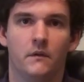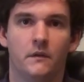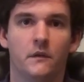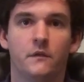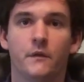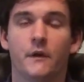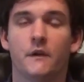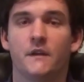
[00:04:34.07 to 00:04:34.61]

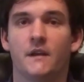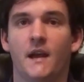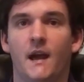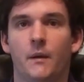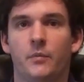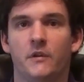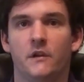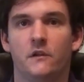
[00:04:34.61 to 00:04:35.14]
This very thing
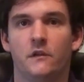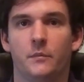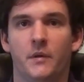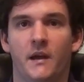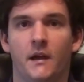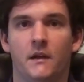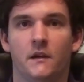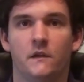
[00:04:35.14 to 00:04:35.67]
happened in
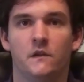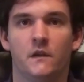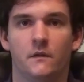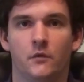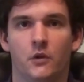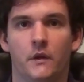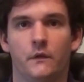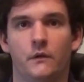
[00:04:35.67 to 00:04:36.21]
Japan and
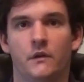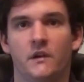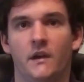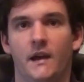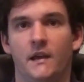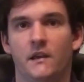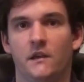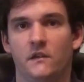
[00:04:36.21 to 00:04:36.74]
several other
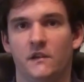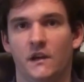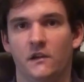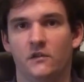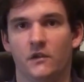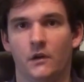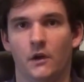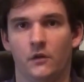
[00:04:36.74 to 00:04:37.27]
East
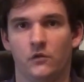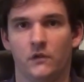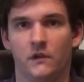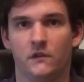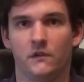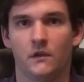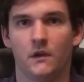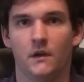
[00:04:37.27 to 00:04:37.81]
Asian
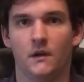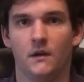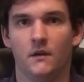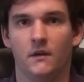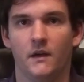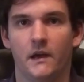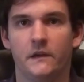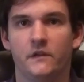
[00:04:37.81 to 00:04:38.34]
countries
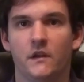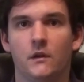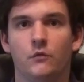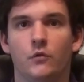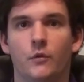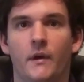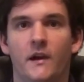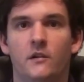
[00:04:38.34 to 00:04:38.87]
as they
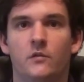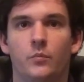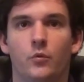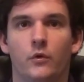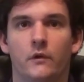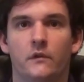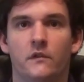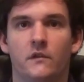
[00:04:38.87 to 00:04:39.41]
grew
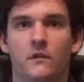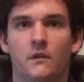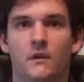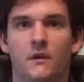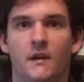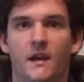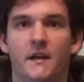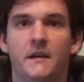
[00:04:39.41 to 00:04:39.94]
exports
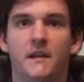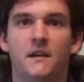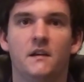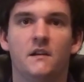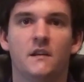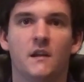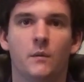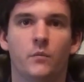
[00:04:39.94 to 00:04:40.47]
and
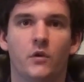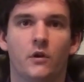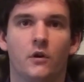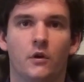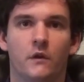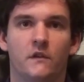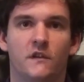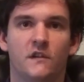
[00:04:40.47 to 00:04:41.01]
needed to keep their
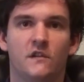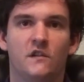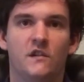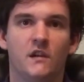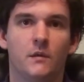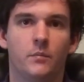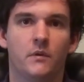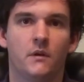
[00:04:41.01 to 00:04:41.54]
currencies
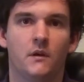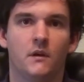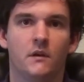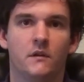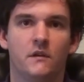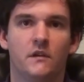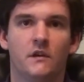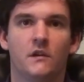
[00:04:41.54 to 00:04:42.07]
cheap
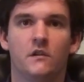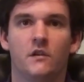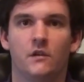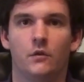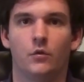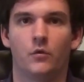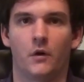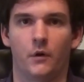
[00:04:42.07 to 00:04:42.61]
to
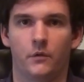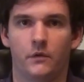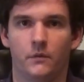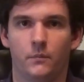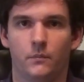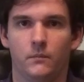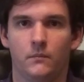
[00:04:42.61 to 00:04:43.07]
continue growth.